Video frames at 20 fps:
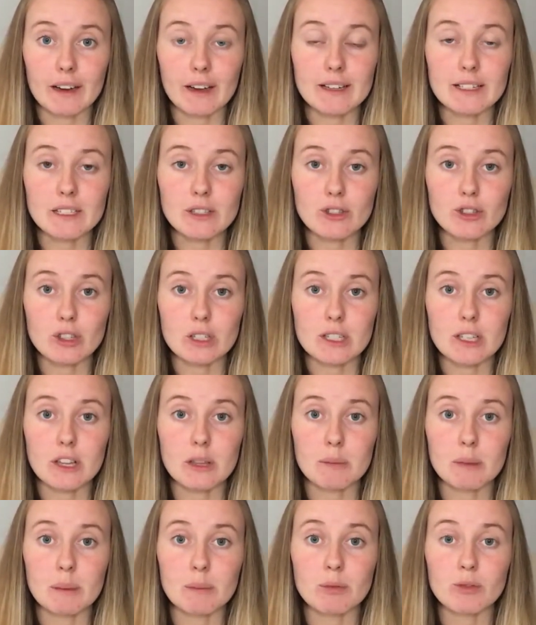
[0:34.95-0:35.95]
I didn't trust
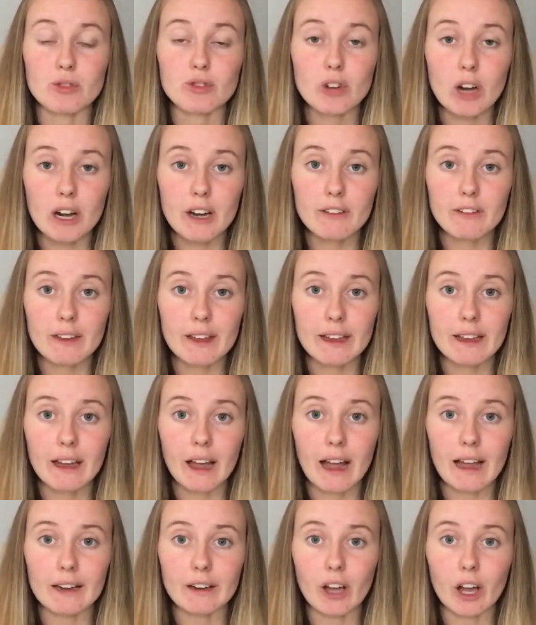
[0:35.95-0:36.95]
other people's driving,
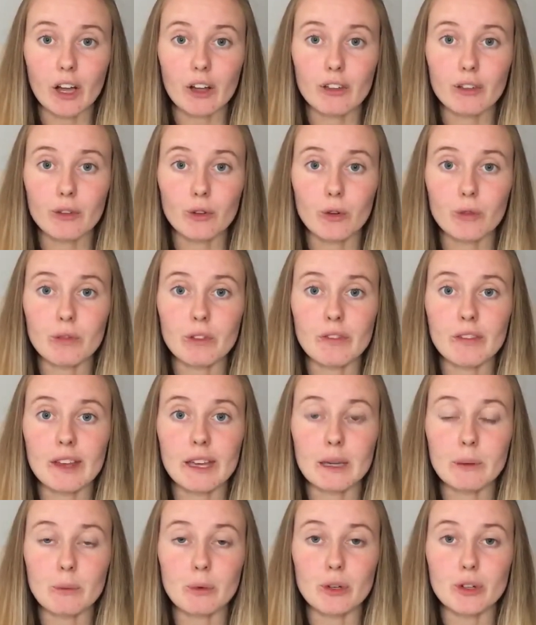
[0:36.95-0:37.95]
and I thought that
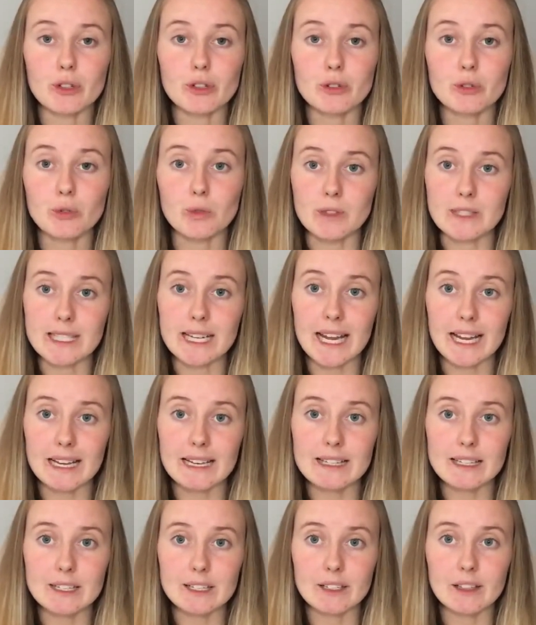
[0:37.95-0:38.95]
they would cause an
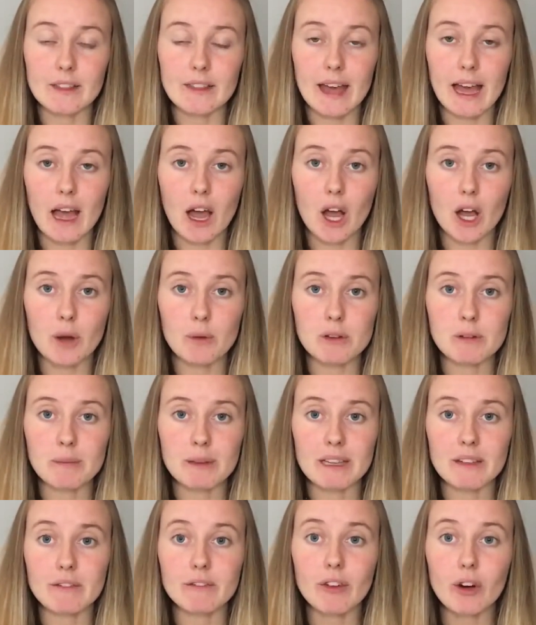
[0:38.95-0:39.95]
accident that I would
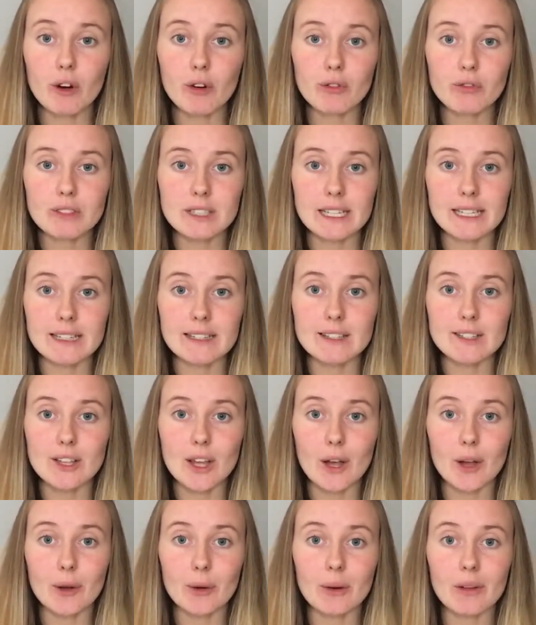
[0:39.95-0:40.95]
be involved in.
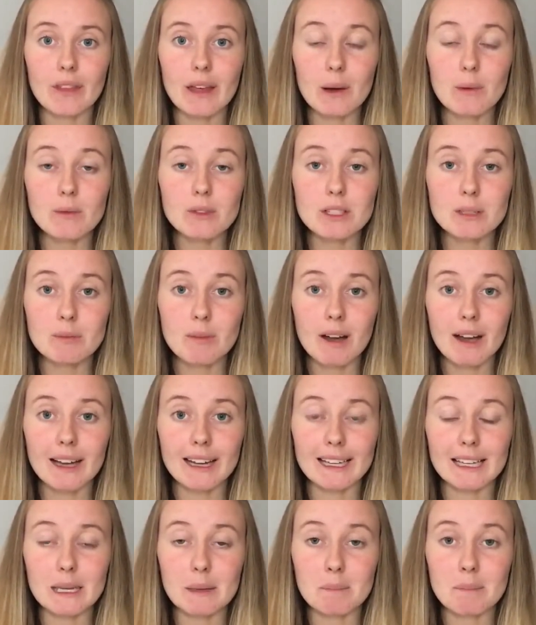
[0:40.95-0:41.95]
So that was
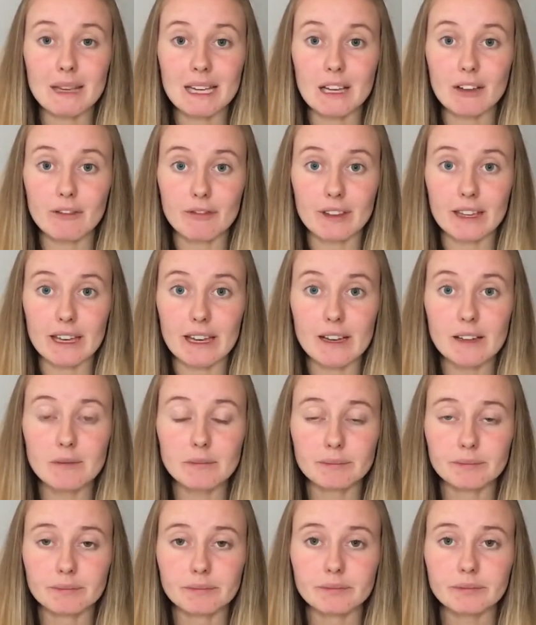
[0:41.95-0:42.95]
my big fear.
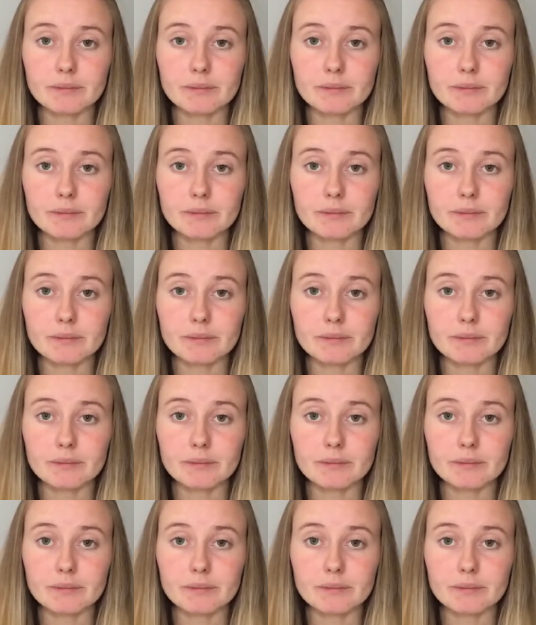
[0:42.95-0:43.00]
